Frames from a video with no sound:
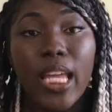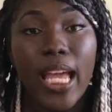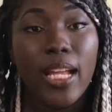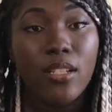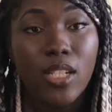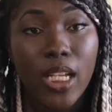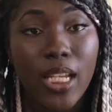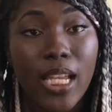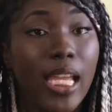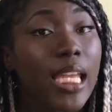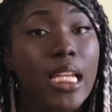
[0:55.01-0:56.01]
hair
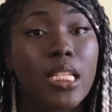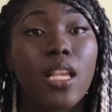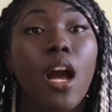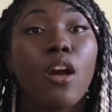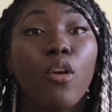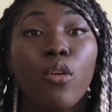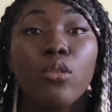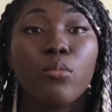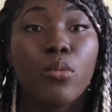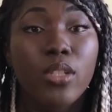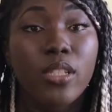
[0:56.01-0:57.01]
journey is a
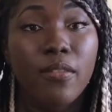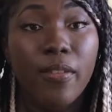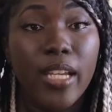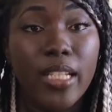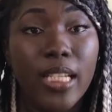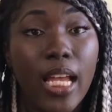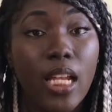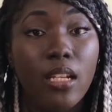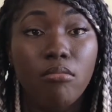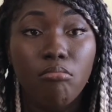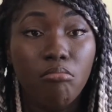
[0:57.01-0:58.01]

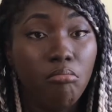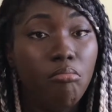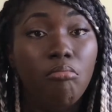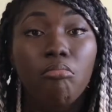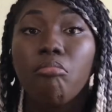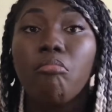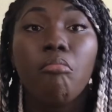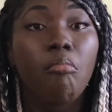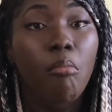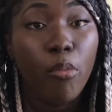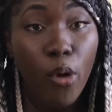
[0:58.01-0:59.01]
goal-motivated
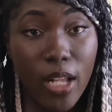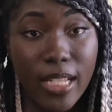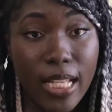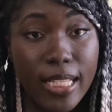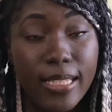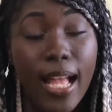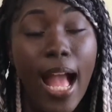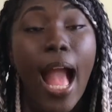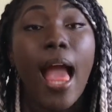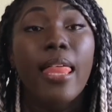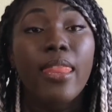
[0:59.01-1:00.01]
process
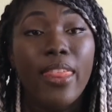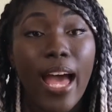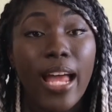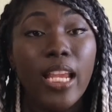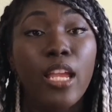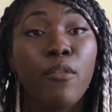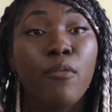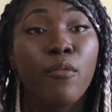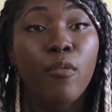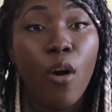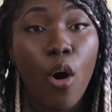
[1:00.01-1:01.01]
that
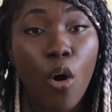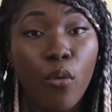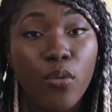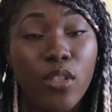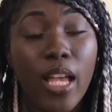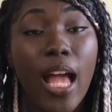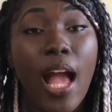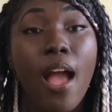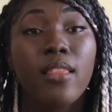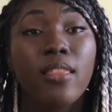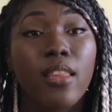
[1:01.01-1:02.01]
involves
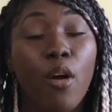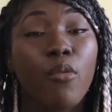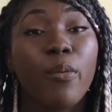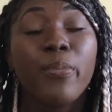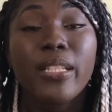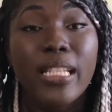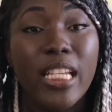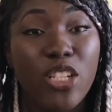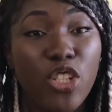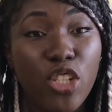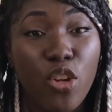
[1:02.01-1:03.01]
the
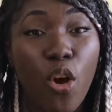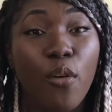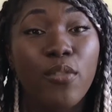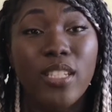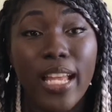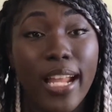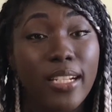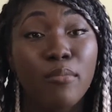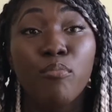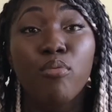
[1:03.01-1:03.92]
repetition of certain